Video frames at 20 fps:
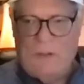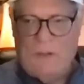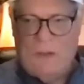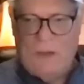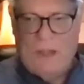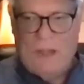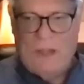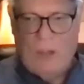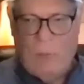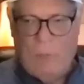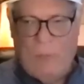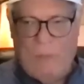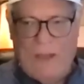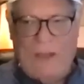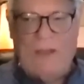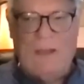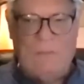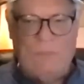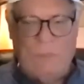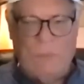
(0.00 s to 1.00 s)
Now, many
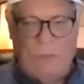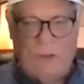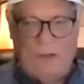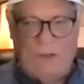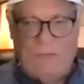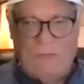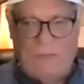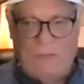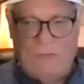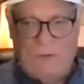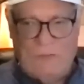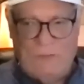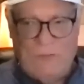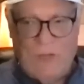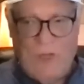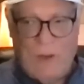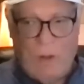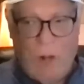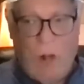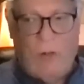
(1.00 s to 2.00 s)
of the races, if
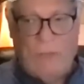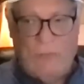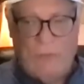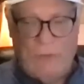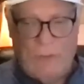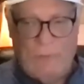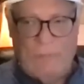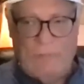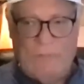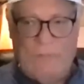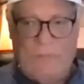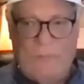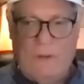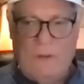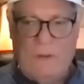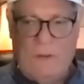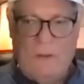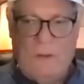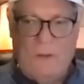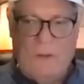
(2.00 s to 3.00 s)
not all of them,
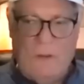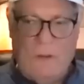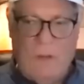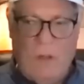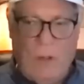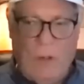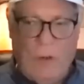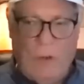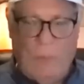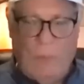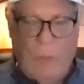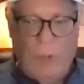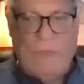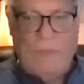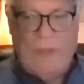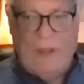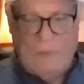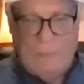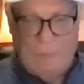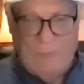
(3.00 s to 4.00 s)
are
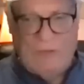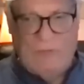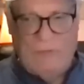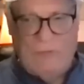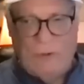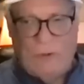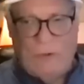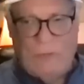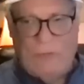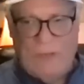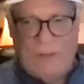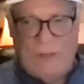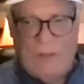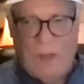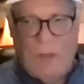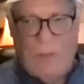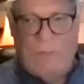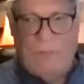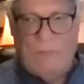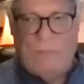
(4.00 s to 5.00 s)
multidimensional. They
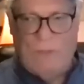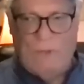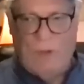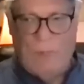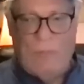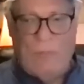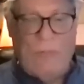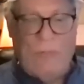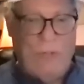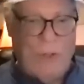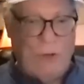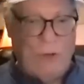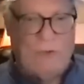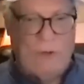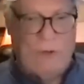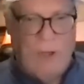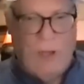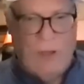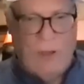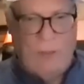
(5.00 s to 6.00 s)
come from their
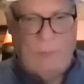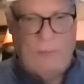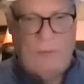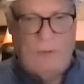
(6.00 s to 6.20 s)
time.